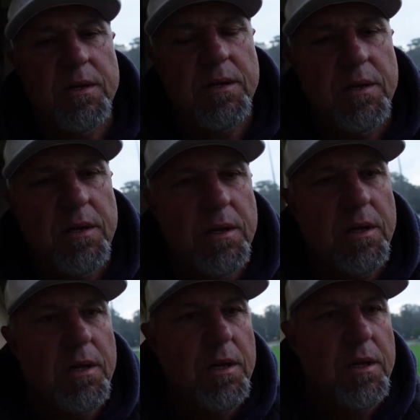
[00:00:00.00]

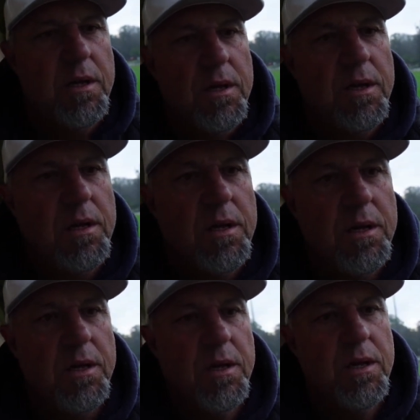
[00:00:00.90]

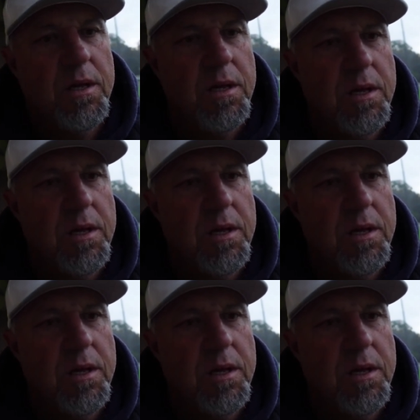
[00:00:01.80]
Nothing is said.